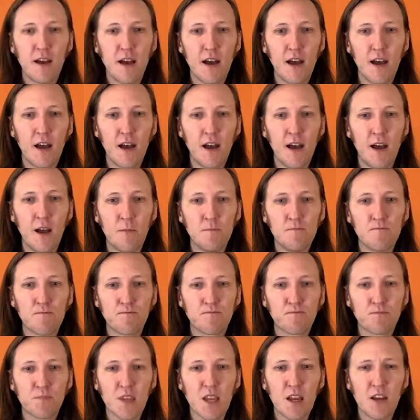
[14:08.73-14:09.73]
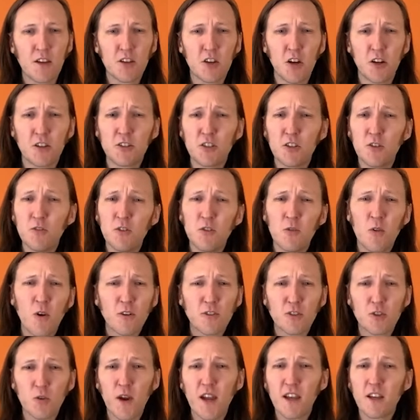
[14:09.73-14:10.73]
Yarn 2, you
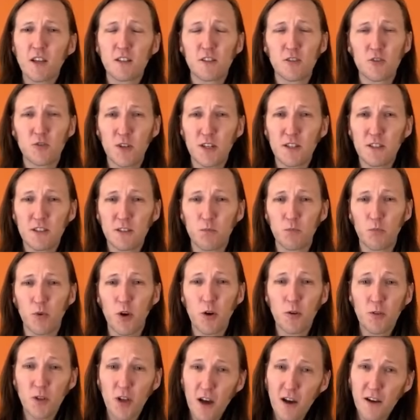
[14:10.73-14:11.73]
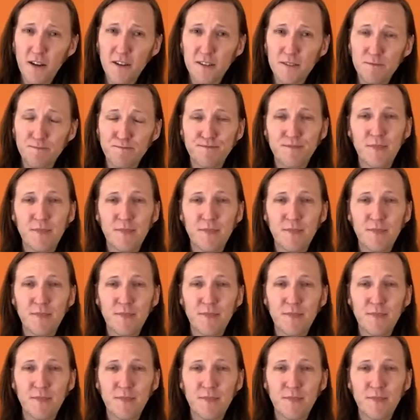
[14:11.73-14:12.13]
also write constraints in Prolog,